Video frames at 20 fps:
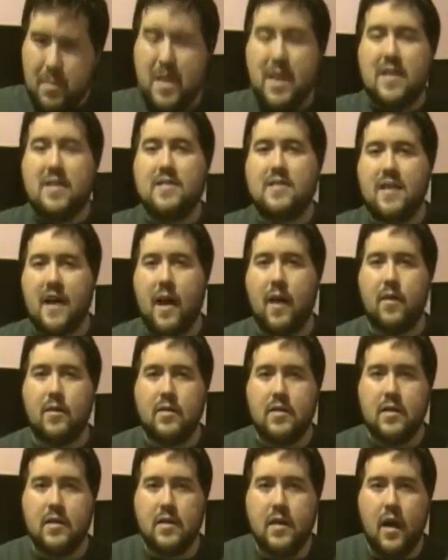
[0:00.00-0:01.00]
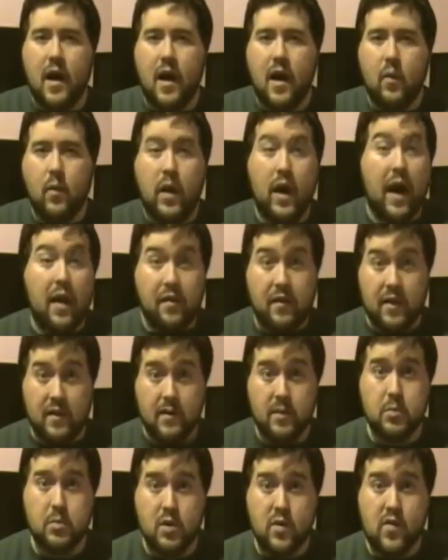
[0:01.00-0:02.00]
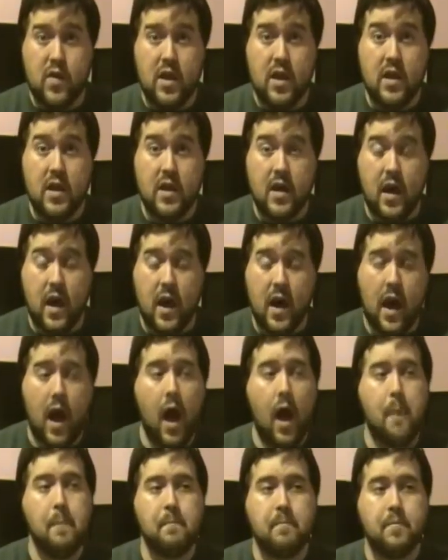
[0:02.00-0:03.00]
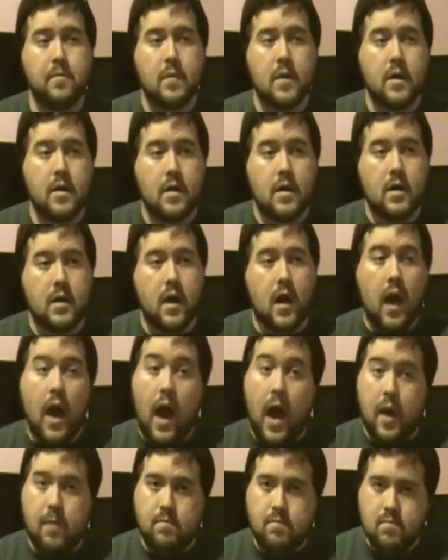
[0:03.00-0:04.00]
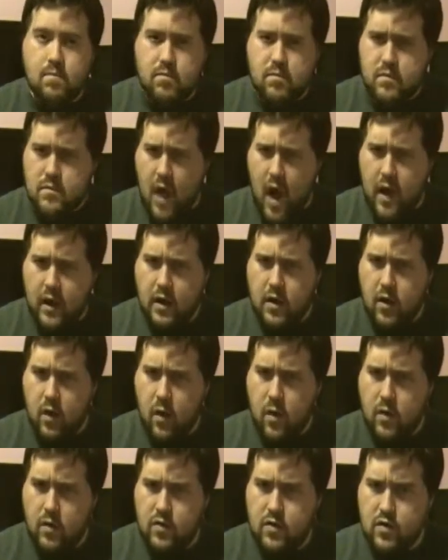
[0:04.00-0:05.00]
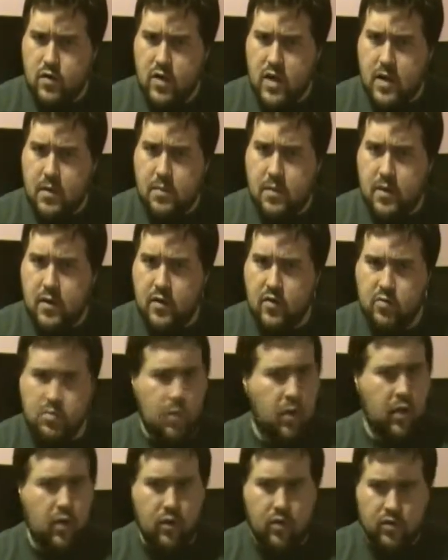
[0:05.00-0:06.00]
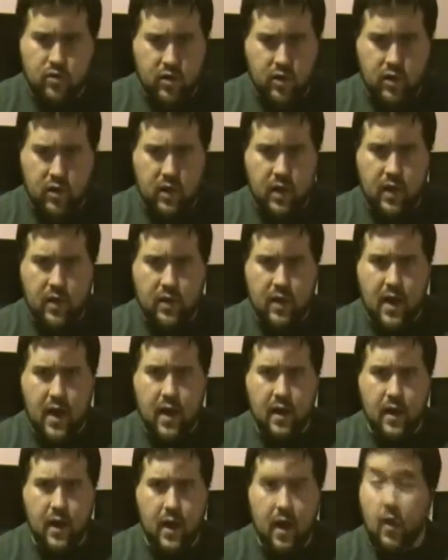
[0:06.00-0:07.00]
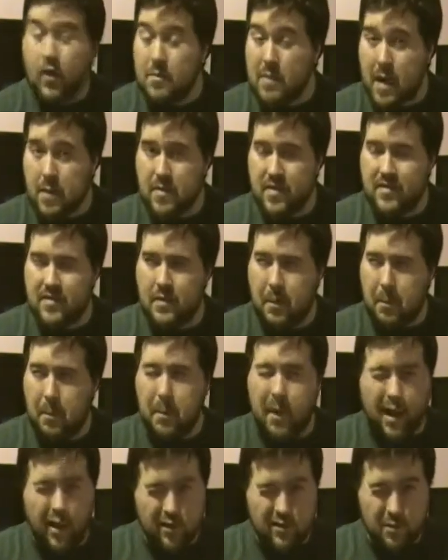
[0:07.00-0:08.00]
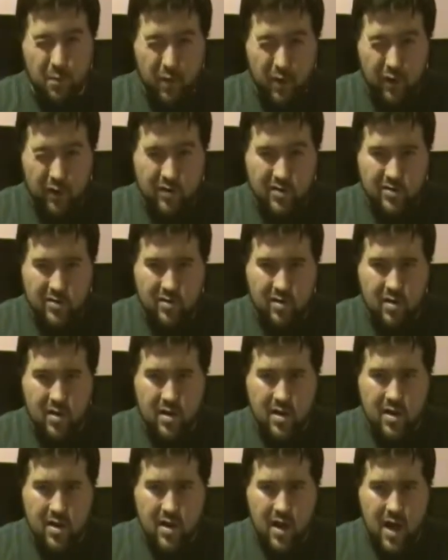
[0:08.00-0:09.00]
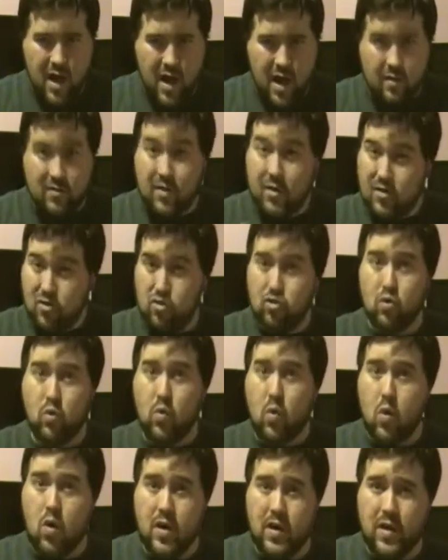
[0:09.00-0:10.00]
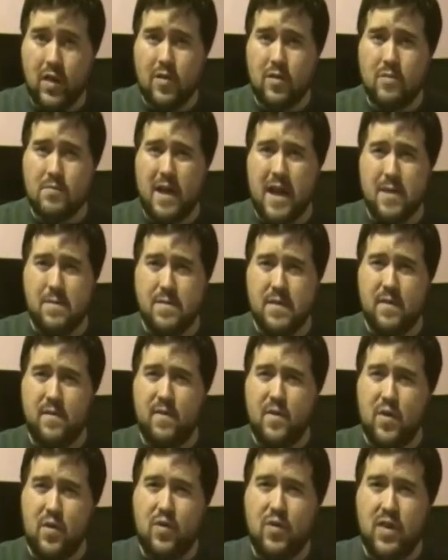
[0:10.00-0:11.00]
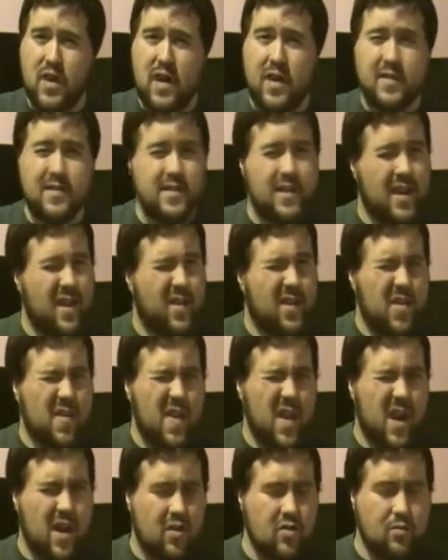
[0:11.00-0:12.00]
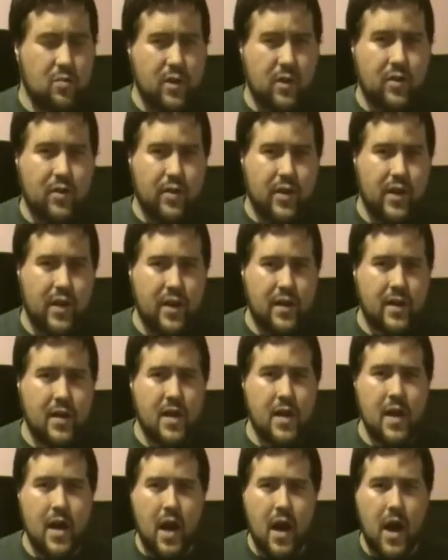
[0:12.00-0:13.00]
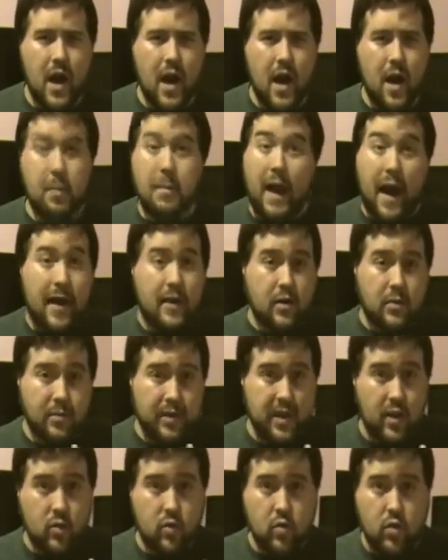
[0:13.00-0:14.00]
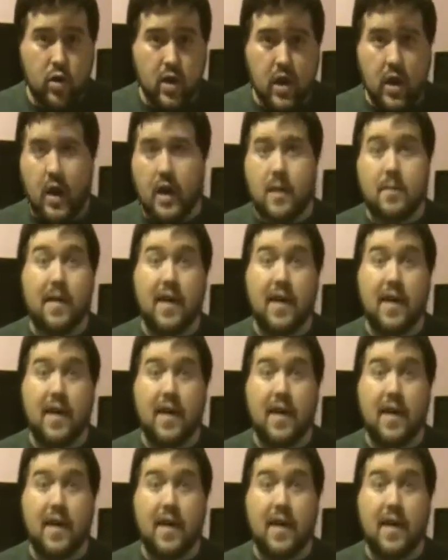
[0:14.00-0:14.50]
opinions out, what I thought of the movie. I'm not going to go in too deep into spoilers or anything like that. There might be some mild spoilers, so this is your warning that there might be a few things here and there sprinkled in, but I don't plan on ruining